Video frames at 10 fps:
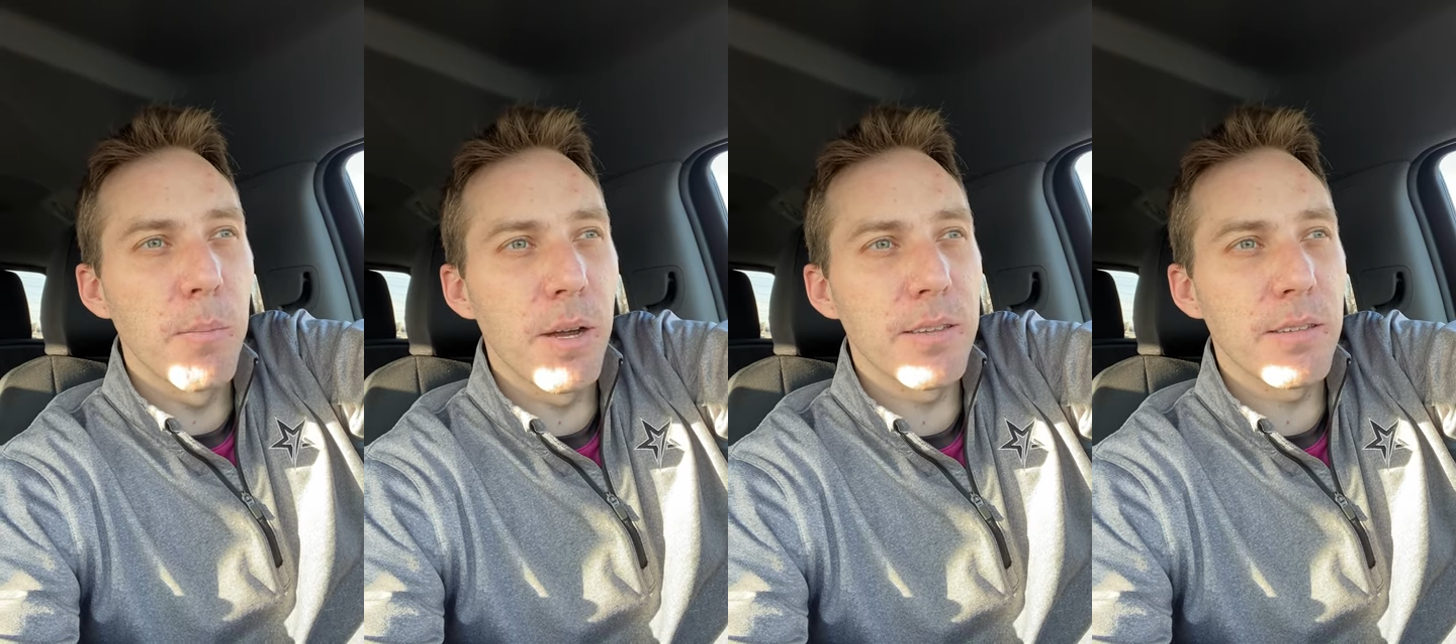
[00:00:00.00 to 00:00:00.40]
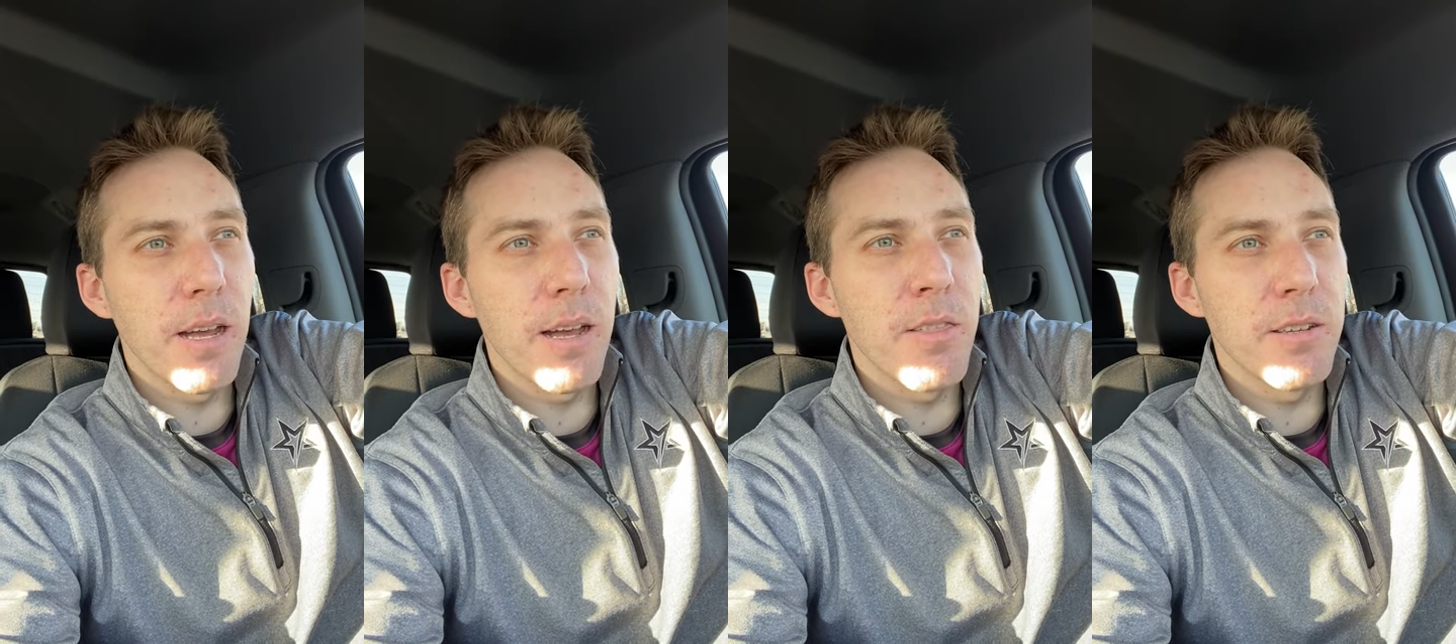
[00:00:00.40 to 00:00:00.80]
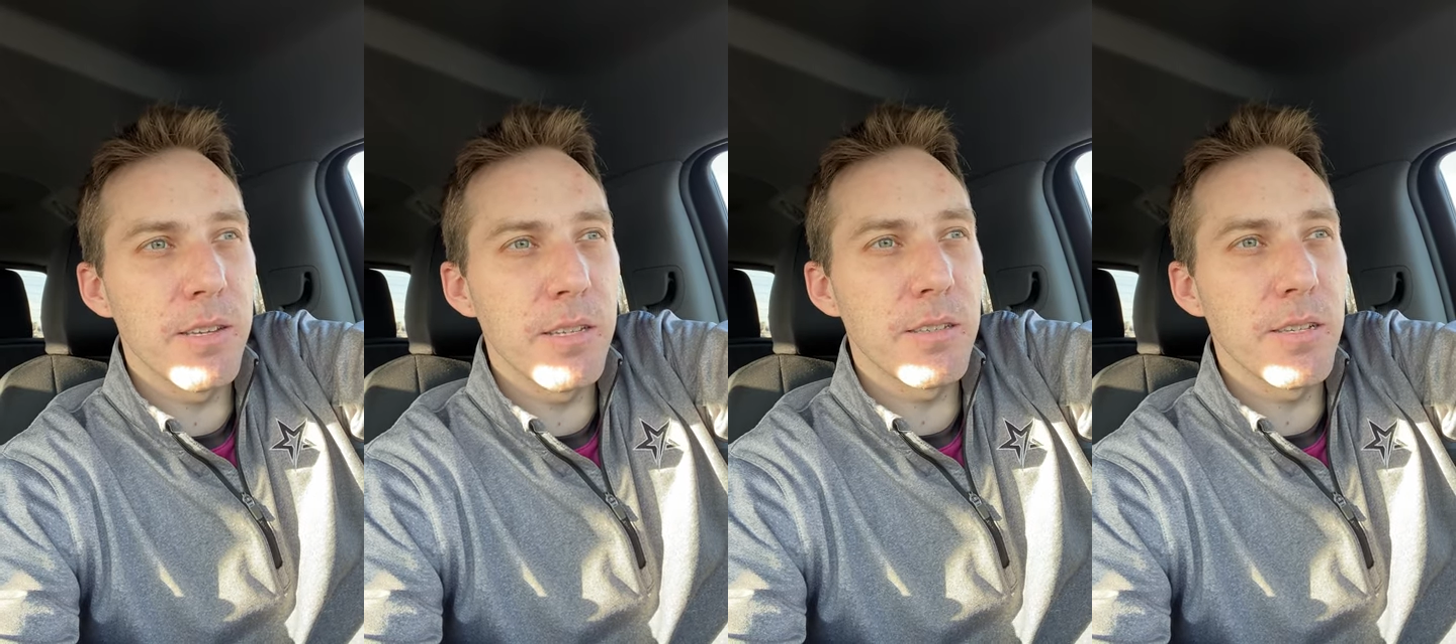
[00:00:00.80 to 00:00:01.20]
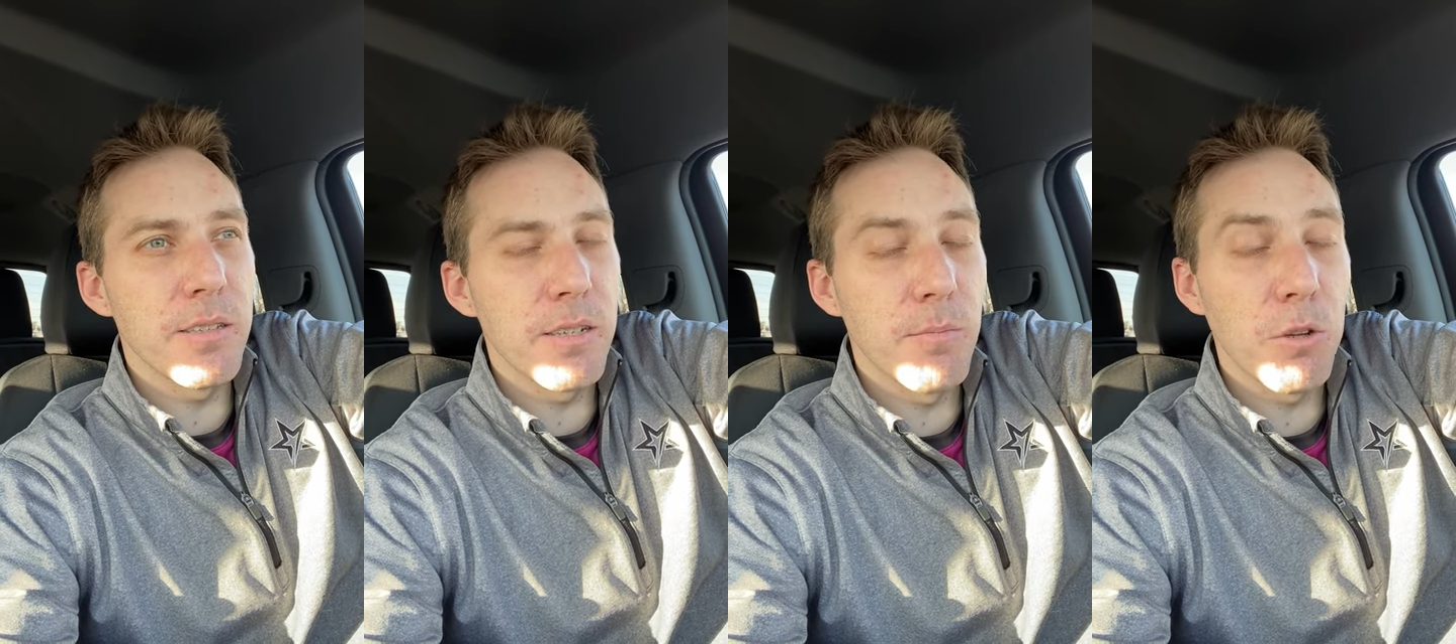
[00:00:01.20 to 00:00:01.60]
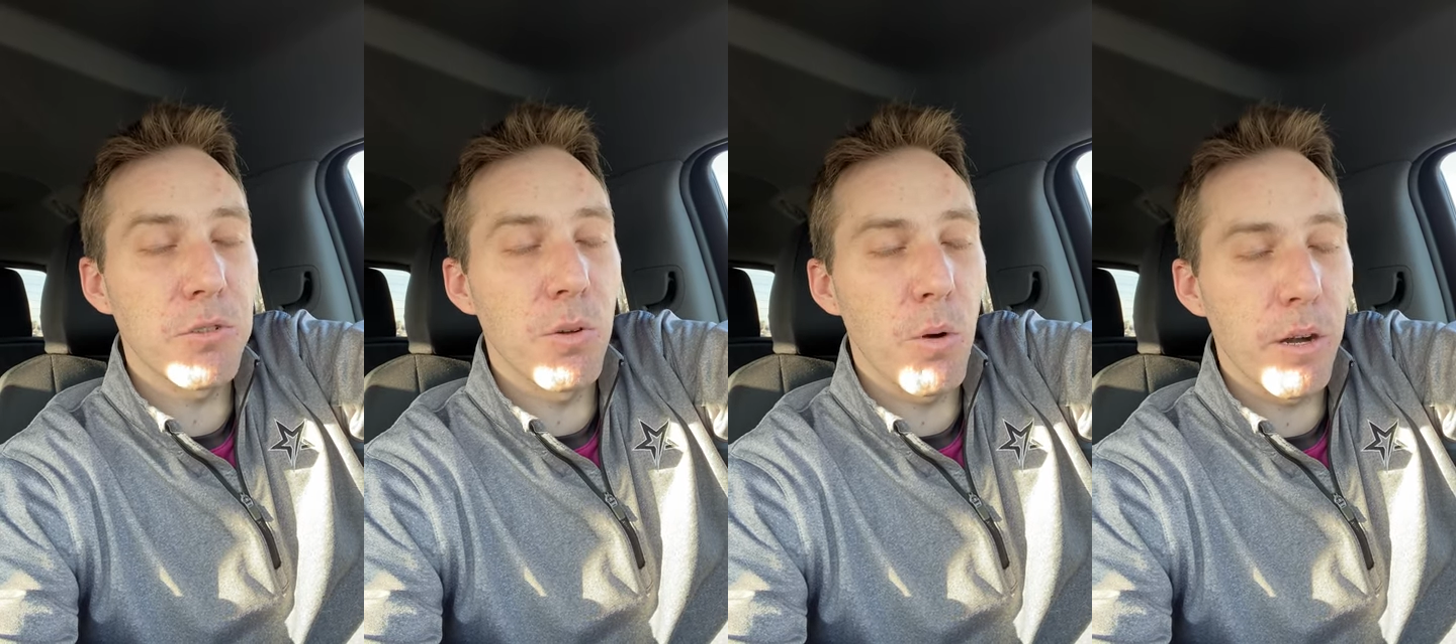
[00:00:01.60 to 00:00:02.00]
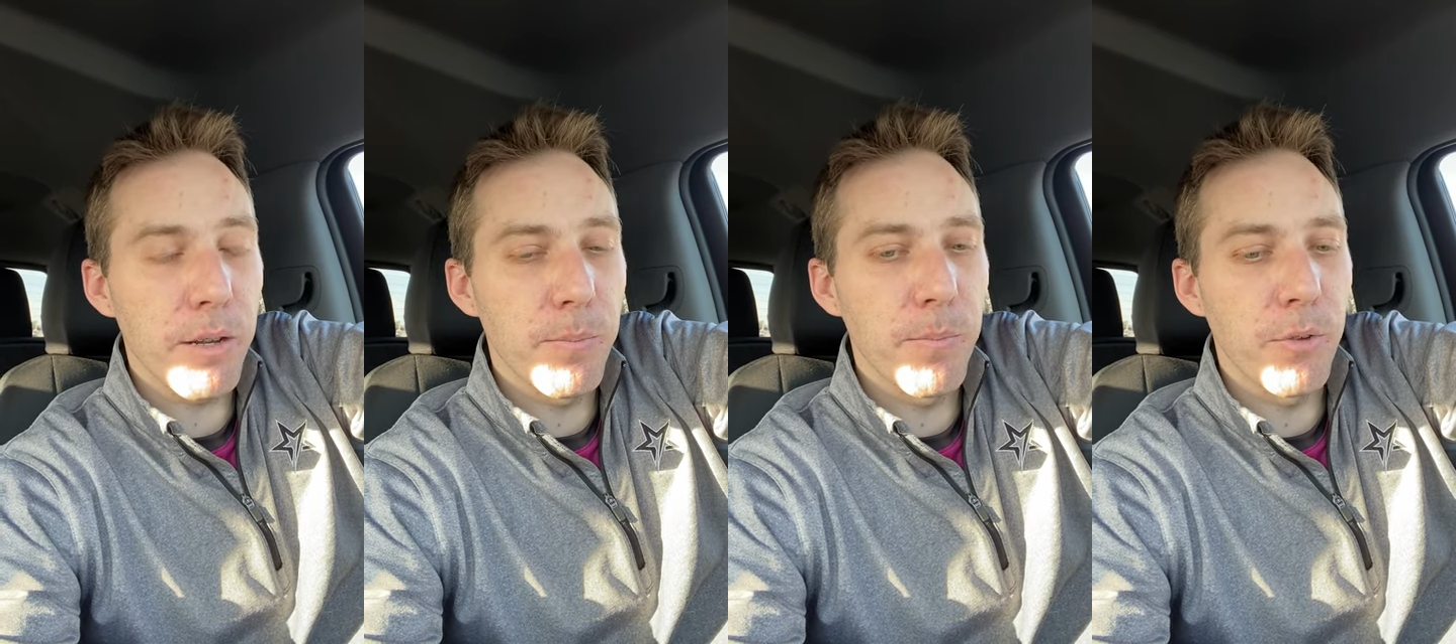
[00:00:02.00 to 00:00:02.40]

But the TNT did most of the work.